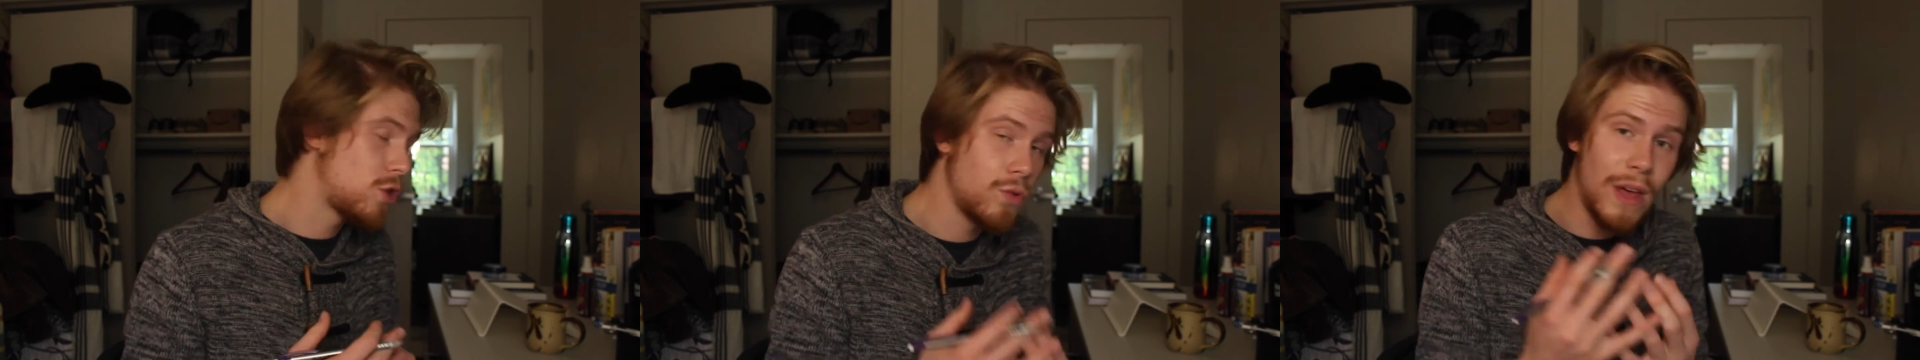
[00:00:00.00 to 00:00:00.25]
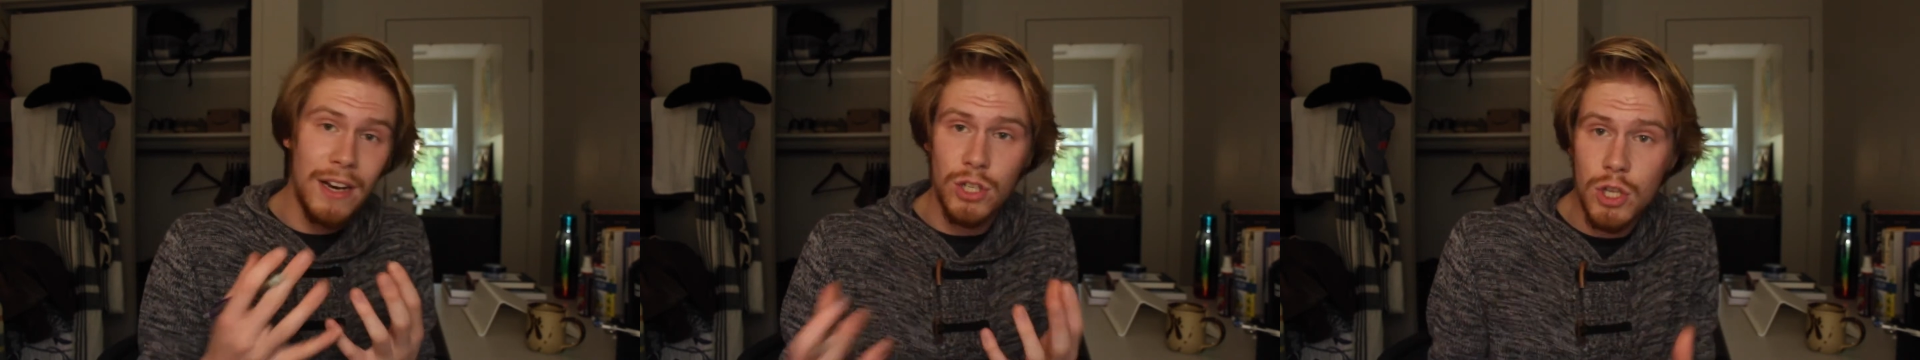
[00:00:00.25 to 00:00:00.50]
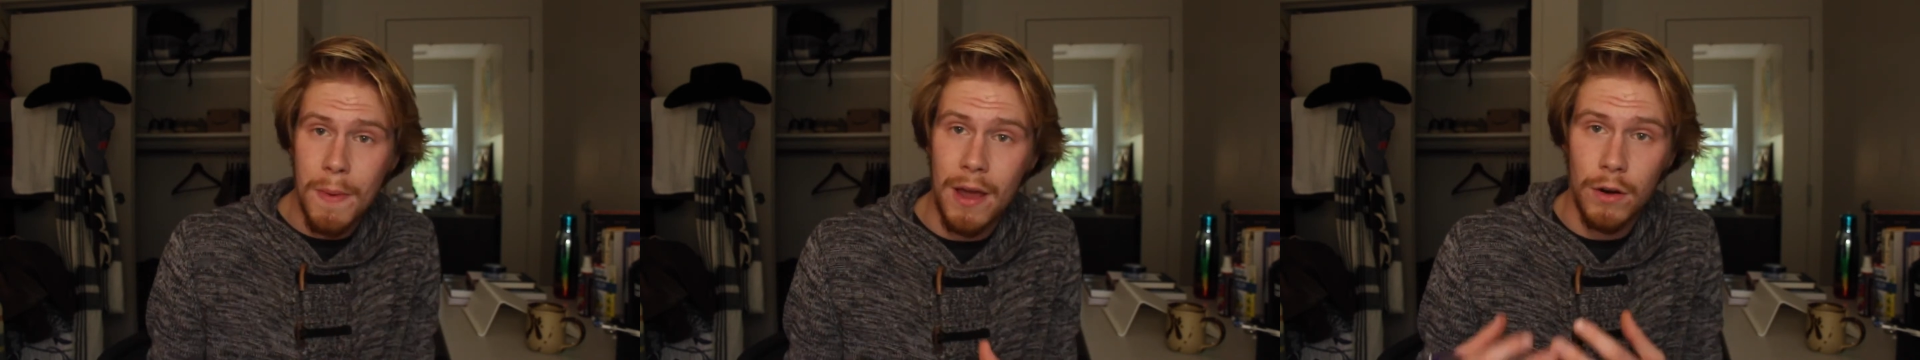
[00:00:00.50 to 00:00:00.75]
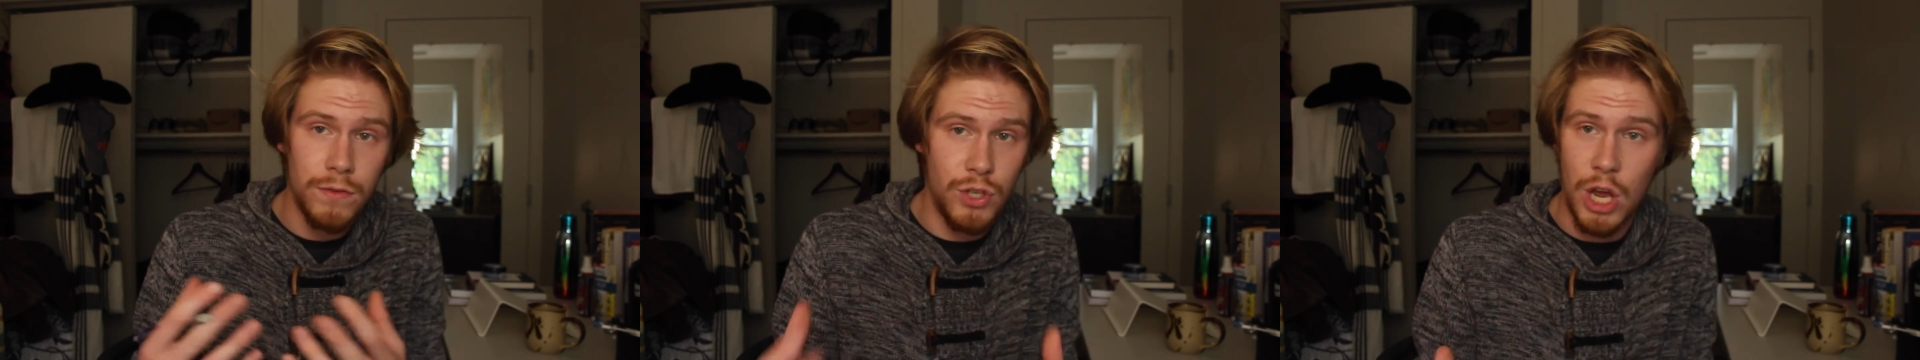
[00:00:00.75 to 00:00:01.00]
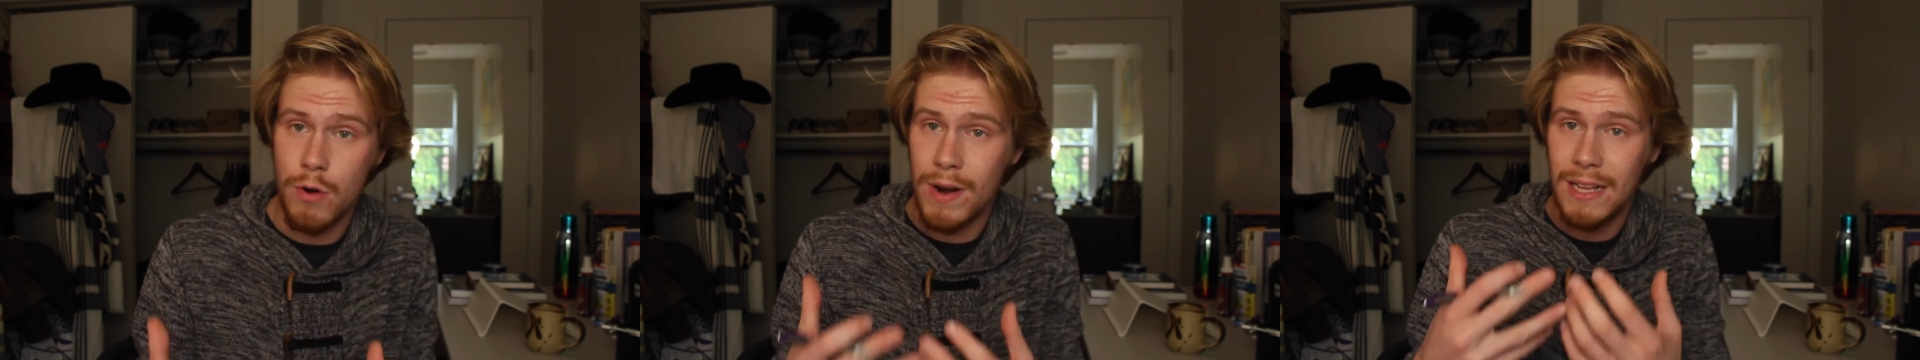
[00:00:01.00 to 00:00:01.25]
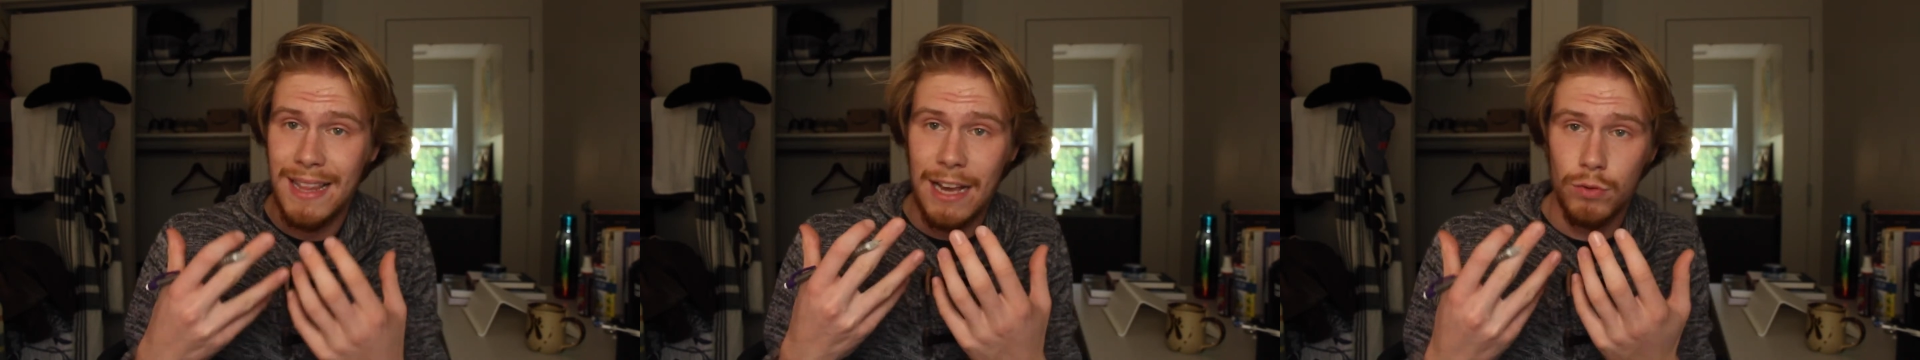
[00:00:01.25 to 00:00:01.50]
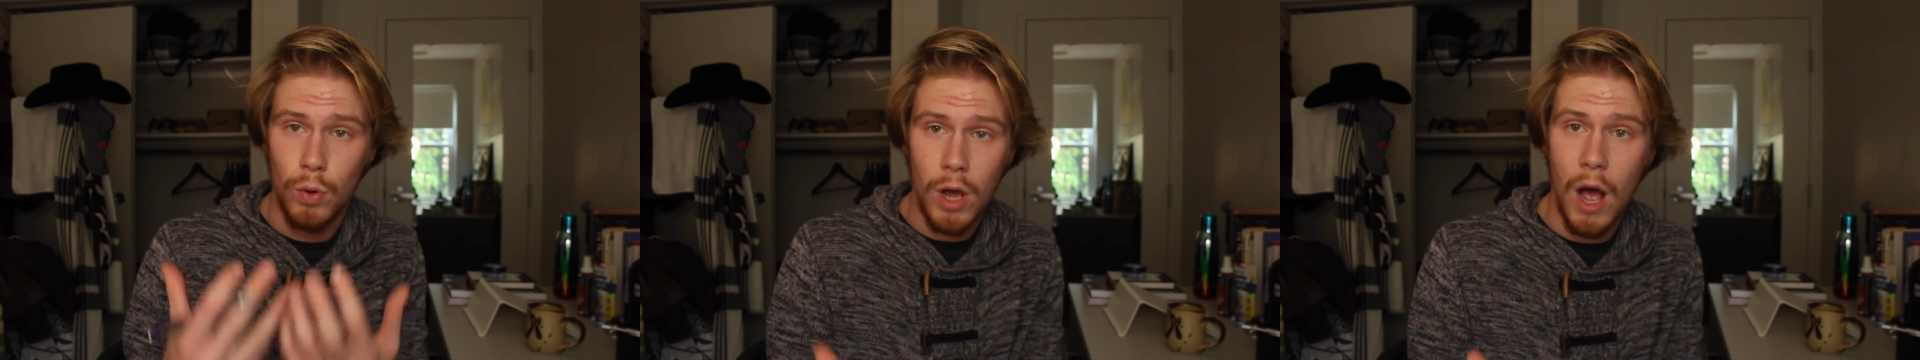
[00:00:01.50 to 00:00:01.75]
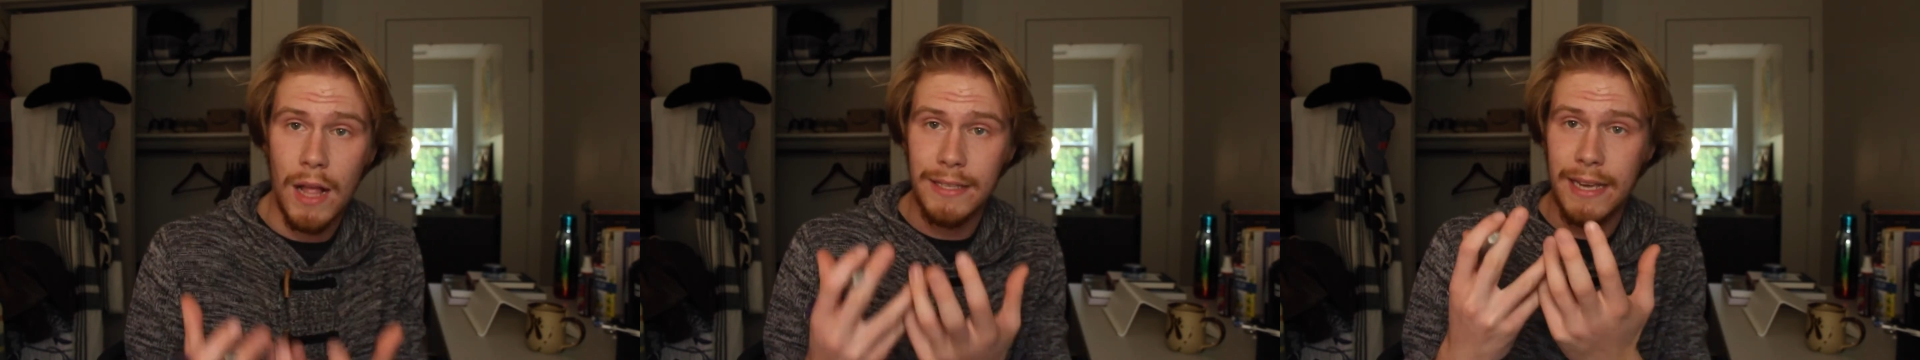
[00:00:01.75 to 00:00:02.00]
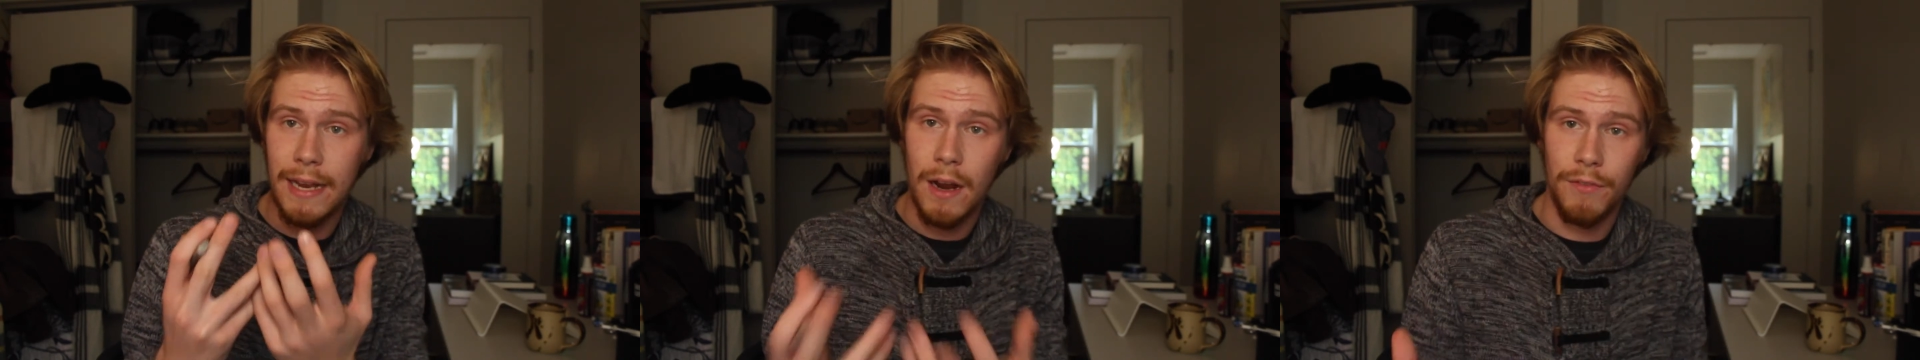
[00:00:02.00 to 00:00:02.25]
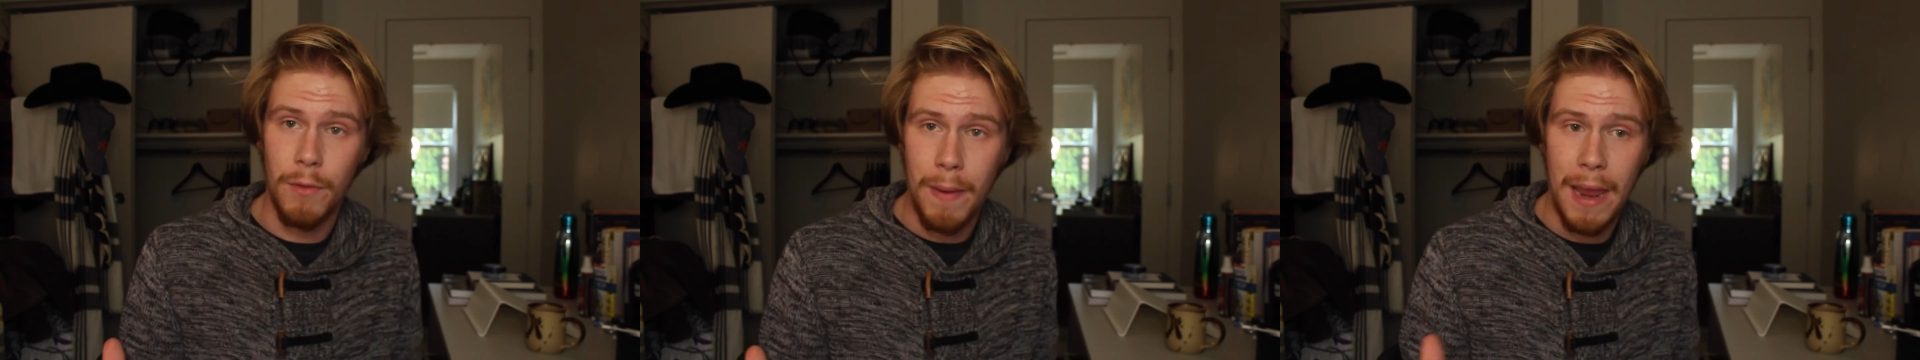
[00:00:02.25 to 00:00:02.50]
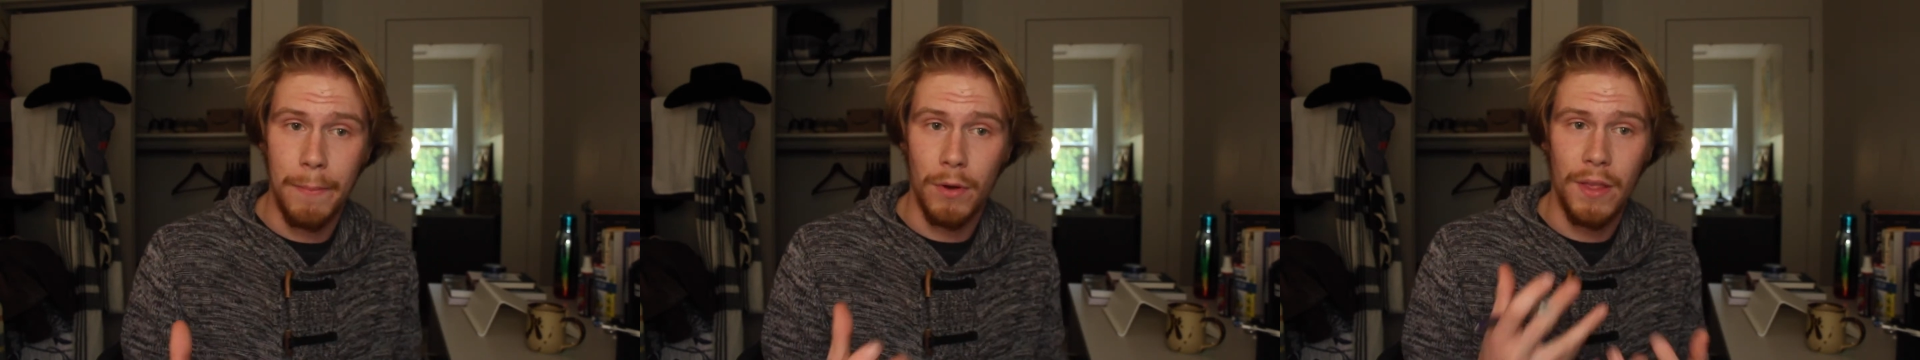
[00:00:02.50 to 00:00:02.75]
So then it's just a matter of generating the actual content of the paper.